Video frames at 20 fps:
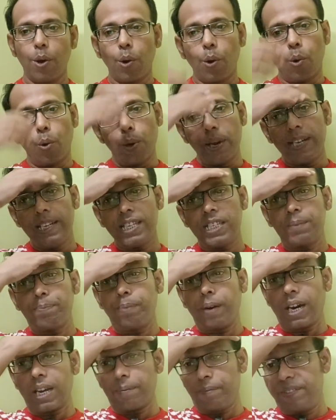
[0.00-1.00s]
When a
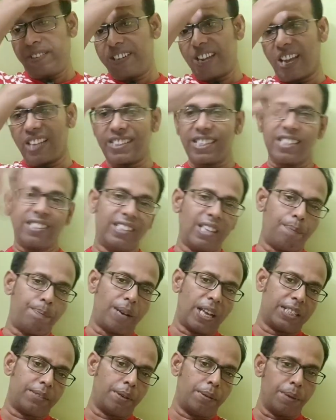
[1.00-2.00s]
sperm touches the
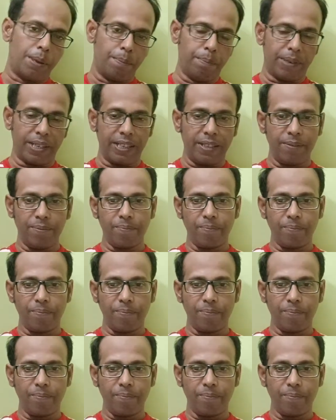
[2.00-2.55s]
plasma membrane